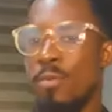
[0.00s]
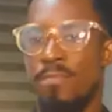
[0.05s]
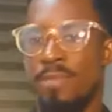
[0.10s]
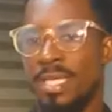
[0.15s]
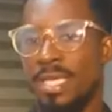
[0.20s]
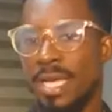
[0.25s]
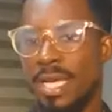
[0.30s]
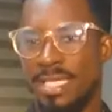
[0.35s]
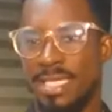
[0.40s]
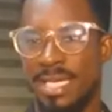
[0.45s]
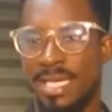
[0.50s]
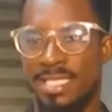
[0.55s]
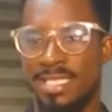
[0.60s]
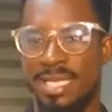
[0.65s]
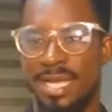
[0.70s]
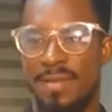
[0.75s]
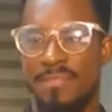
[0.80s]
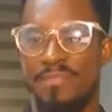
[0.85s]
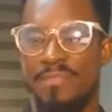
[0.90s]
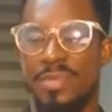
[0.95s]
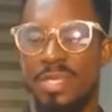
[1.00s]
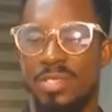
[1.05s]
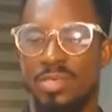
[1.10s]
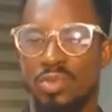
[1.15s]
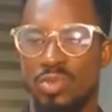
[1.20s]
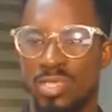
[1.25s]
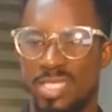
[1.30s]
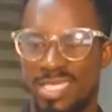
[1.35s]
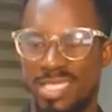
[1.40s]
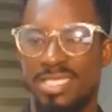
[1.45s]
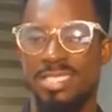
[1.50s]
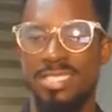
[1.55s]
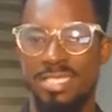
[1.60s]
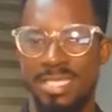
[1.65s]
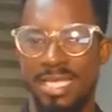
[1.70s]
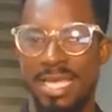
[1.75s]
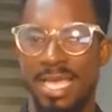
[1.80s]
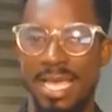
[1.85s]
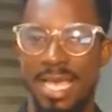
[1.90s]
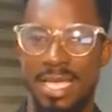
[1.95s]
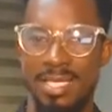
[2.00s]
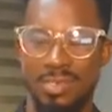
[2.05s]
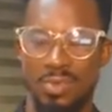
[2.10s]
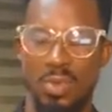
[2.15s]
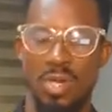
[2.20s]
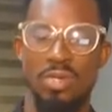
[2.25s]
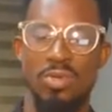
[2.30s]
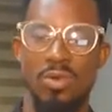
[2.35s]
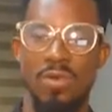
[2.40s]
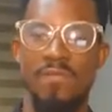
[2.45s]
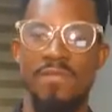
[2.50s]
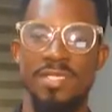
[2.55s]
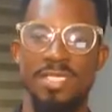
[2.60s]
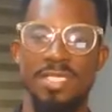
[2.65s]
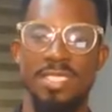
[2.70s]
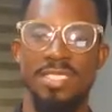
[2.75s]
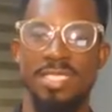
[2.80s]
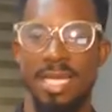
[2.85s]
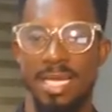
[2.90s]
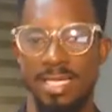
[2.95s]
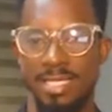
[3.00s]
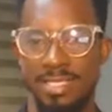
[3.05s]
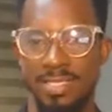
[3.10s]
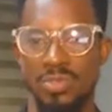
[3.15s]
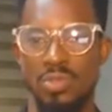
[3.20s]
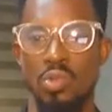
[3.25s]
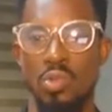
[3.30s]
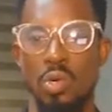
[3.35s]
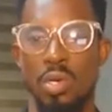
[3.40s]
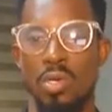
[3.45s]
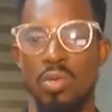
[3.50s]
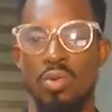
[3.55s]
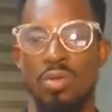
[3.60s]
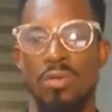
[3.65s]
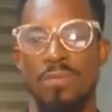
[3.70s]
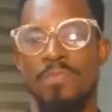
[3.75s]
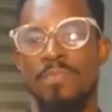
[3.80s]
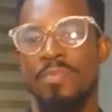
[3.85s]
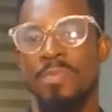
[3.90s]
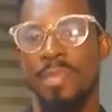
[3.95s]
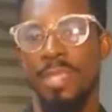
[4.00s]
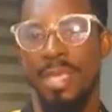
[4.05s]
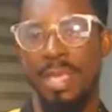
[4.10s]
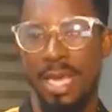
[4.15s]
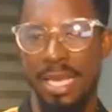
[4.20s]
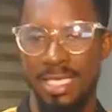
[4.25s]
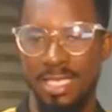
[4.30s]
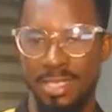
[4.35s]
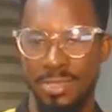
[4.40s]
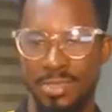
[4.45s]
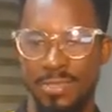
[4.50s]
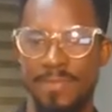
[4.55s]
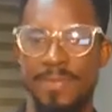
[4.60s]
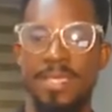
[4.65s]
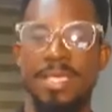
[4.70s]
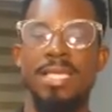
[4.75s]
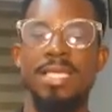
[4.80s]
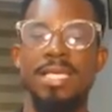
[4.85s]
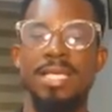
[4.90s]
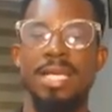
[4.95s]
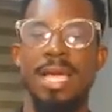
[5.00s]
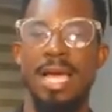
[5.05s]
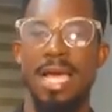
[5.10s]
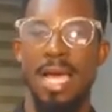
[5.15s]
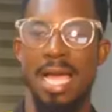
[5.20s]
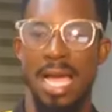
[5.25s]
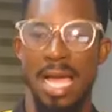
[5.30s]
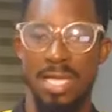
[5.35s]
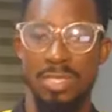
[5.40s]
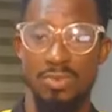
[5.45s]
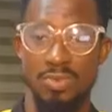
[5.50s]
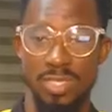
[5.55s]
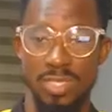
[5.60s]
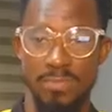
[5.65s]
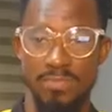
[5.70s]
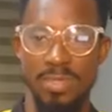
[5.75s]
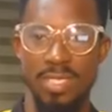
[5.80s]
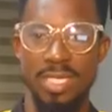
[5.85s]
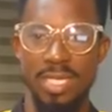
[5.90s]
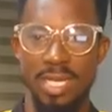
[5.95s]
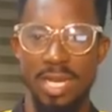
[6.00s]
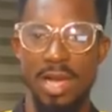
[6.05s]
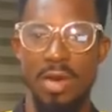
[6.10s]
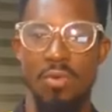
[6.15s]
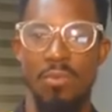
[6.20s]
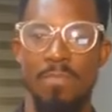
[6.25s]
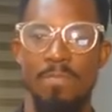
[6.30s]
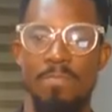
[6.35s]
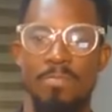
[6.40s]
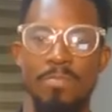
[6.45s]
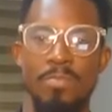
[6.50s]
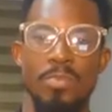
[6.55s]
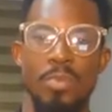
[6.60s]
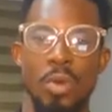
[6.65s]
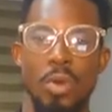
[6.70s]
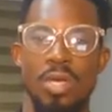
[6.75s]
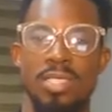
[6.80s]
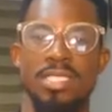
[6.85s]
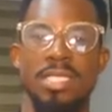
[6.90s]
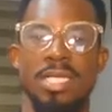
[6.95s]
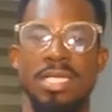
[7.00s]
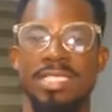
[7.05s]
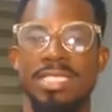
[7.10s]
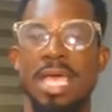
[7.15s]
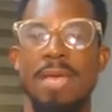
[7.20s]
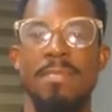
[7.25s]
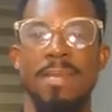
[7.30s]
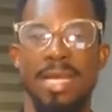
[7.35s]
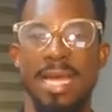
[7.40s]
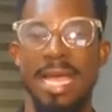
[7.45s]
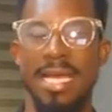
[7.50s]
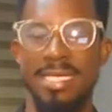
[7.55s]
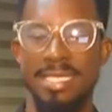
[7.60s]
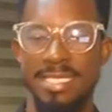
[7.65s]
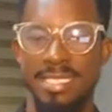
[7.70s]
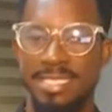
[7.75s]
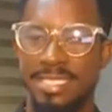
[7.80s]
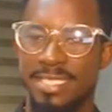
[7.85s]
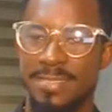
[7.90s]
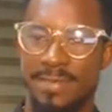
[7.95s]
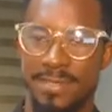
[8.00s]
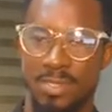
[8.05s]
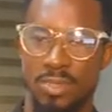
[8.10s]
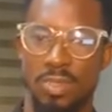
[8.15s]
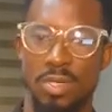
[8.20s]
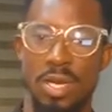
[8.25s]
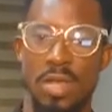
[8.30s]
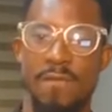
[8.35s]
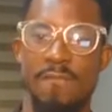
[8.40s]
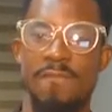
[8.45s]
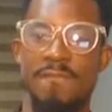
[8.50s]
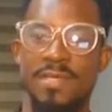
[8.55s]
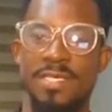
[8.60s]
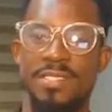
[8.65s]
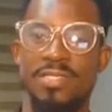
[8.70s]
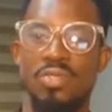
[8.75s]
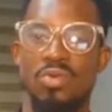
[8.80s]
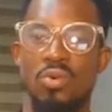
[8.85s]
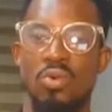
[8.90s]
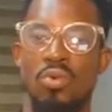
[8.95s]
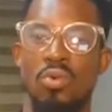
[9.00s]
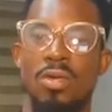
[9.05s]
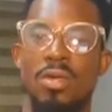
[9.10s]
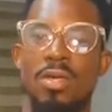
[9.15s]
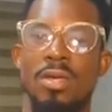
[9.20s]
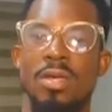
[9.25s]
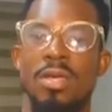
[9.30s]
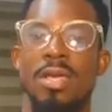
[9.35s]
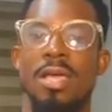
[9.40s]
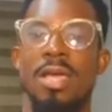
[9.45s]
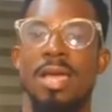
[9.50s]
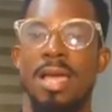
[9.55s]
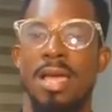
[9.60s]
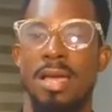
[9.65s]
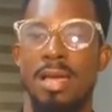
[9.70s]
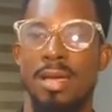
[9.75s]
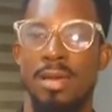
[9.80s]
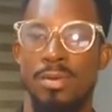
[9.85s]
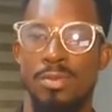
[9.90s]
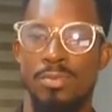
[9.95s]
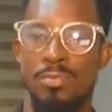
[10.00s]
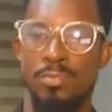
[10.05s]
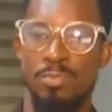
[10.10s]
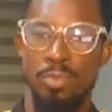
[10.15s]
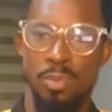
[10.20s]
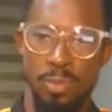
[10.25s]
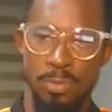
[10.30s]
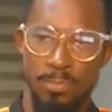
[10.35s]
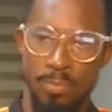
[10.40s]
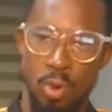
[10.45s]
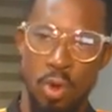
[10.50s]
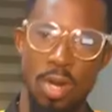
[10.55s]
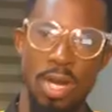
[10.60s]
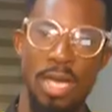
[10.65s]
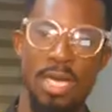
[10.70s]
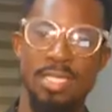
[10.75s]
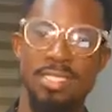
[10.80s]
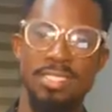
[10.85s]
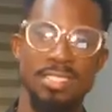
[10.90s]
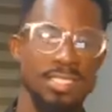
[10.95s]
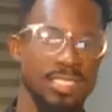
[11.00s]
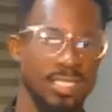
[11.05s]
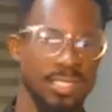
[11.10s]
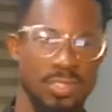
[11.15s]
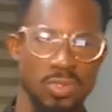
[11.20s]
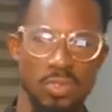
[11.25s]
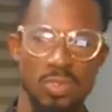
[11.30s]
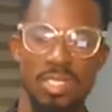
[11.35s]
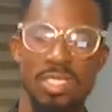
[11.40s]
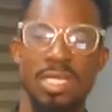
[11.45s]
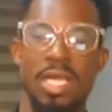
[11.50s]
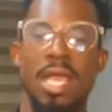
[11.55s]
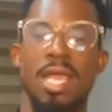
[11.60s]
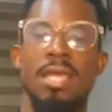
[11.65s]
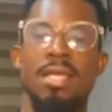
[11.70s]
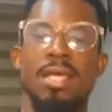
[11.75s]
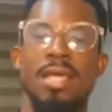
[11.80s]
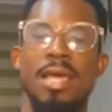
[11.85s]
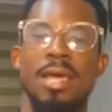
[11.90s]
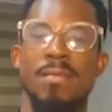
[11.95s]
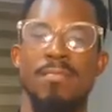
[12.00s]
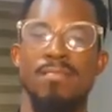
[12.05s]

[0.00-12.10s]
or play at Qatar. So this is one conversation that is still going on. As we speak now, as at the time that I did this particular video, Poland, Sweden,